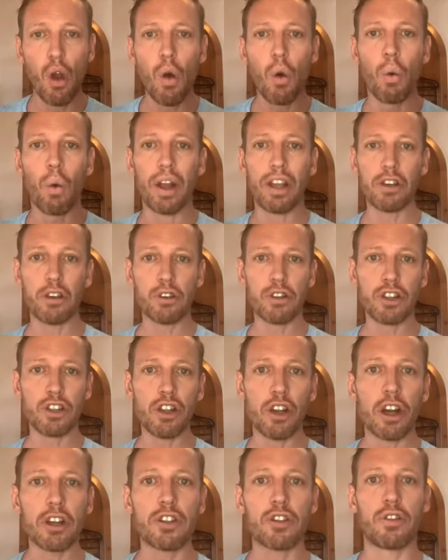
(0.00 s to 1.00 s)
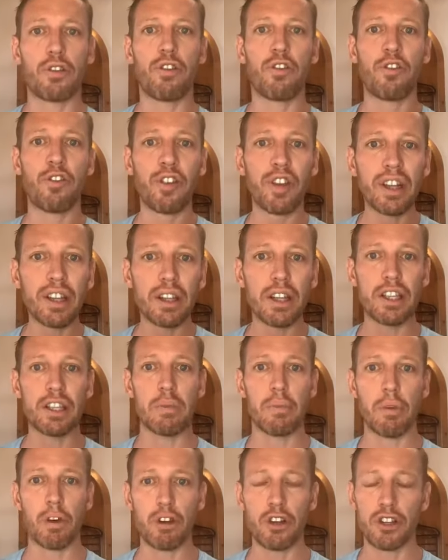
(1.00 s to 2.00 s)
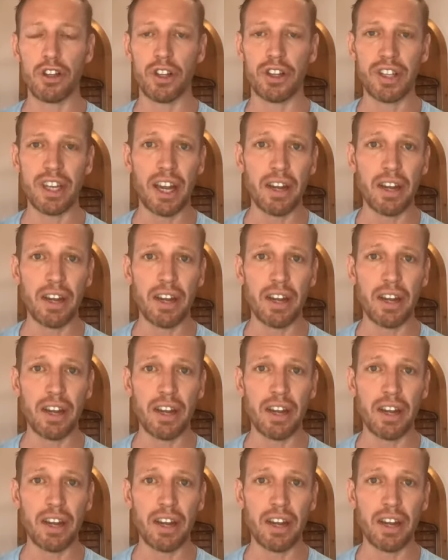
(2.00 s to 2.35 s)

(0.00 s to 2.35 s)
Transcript: when you start to feel these emotions.